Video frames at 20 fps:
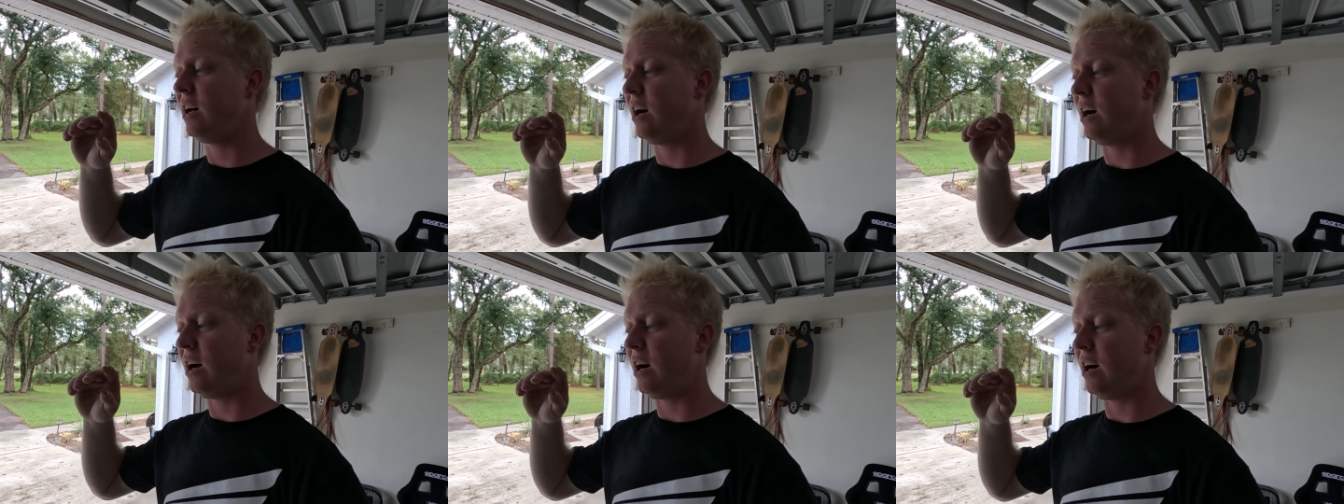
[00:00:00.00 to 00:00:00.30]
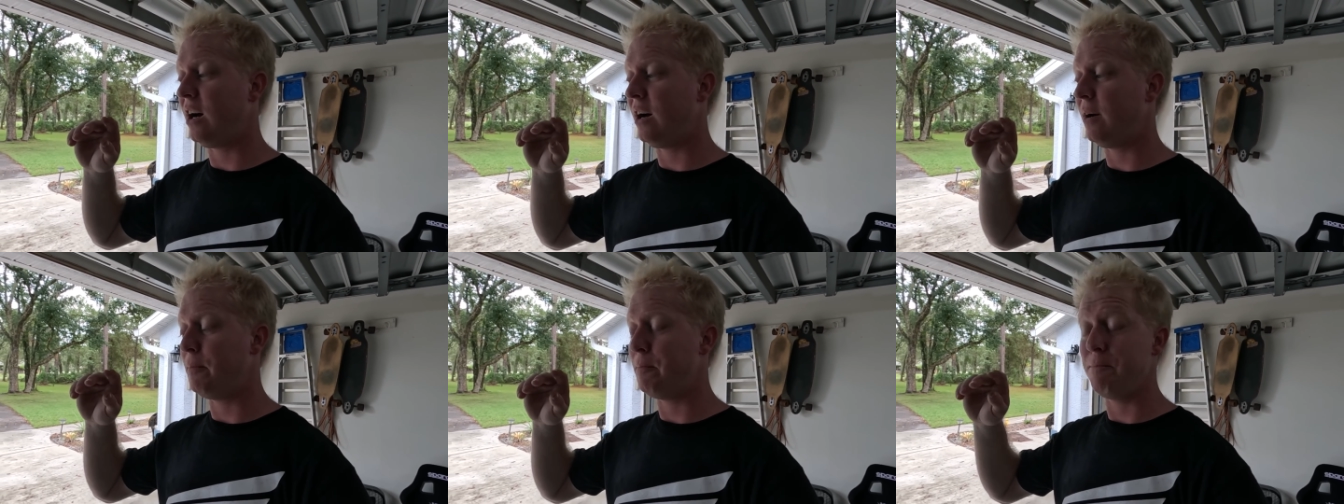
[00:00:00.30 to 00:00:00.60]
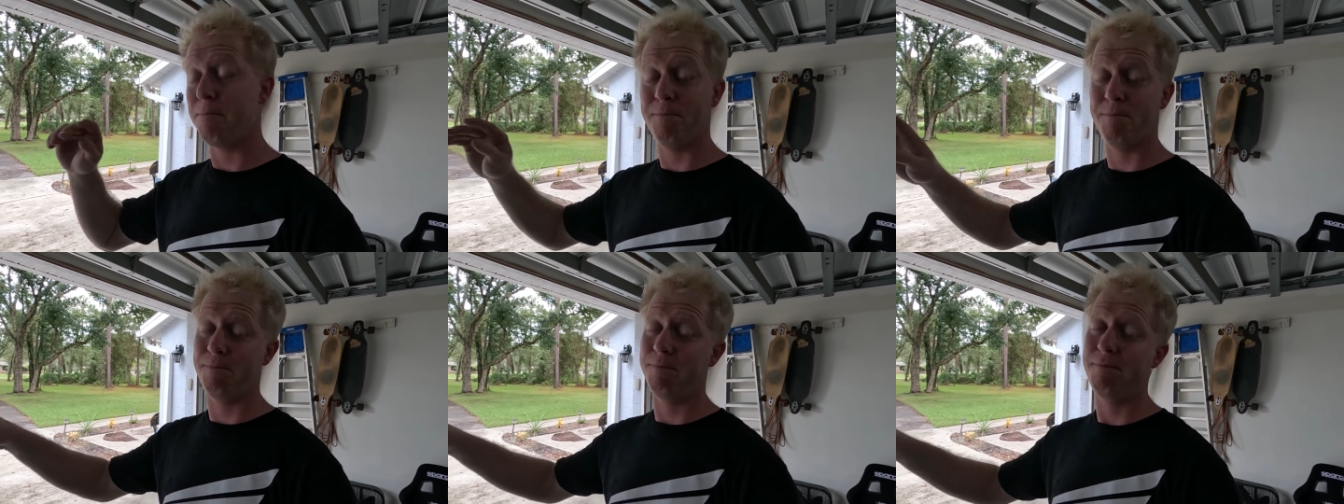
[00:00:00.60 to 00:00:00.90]
Uh,
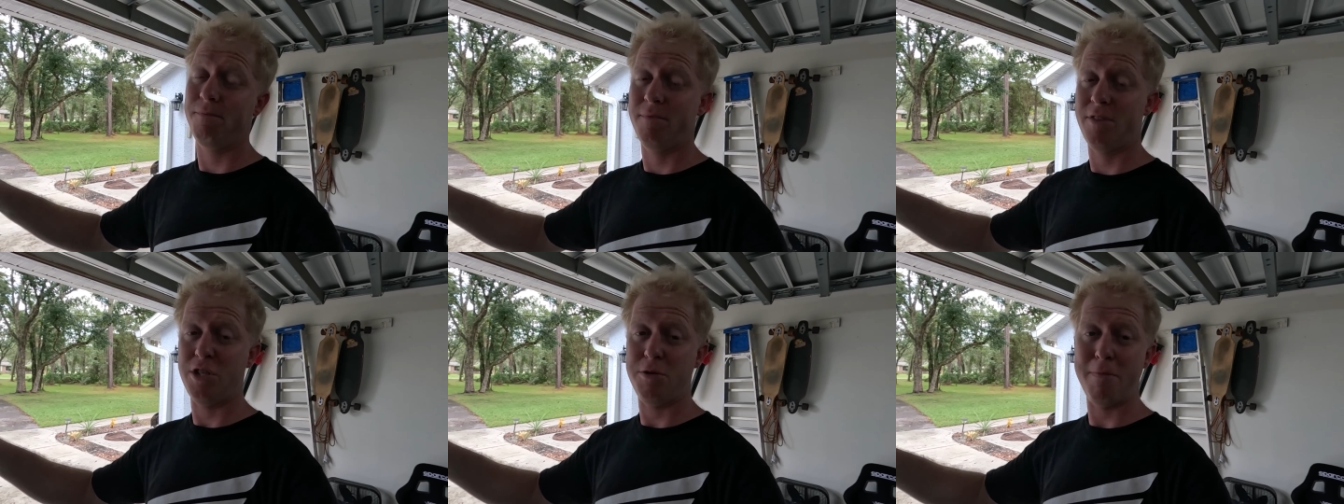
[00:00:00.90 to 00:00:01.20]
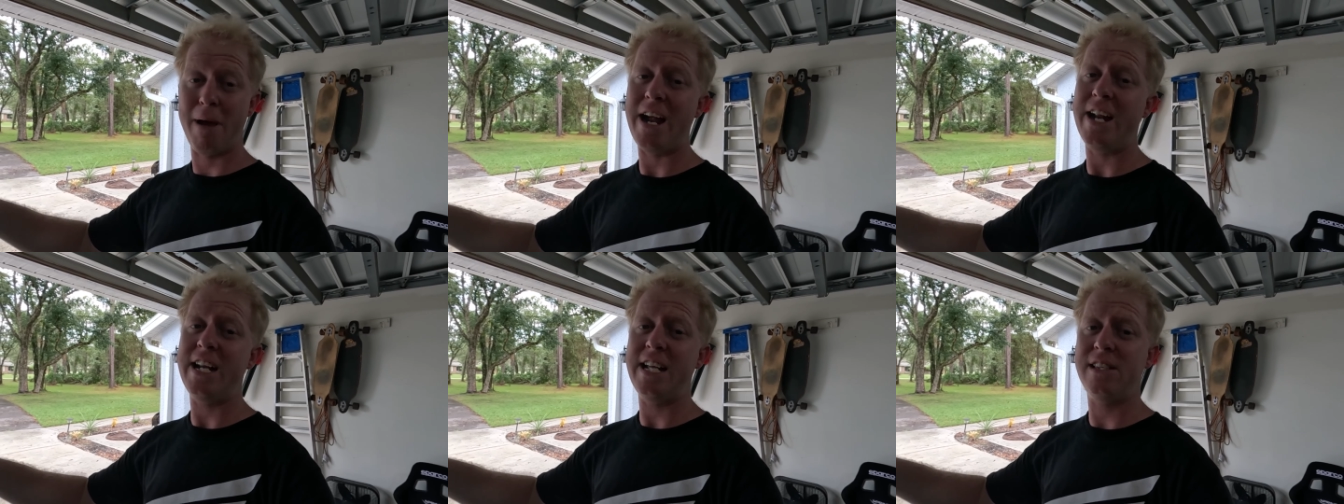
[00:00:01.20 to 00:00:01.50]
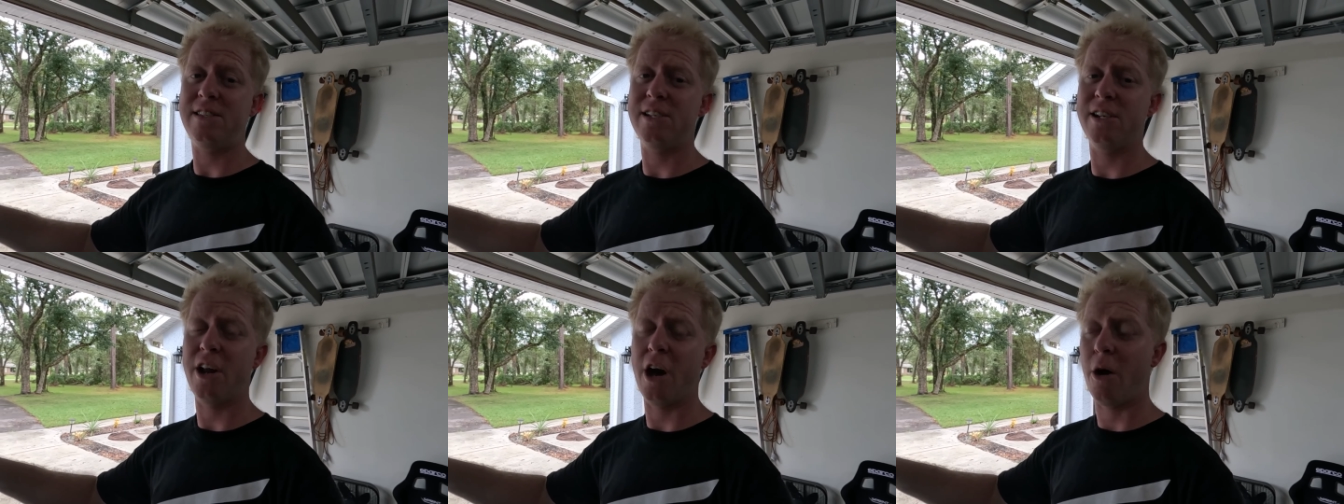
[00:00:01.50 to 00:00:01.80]
you may
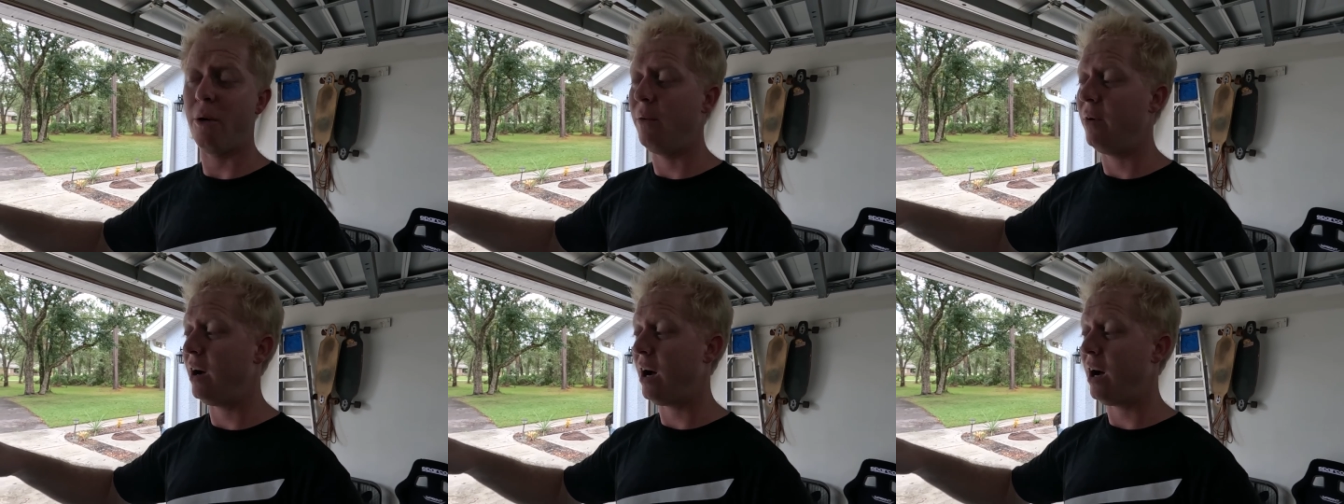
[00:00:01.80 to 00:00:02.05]
need to know.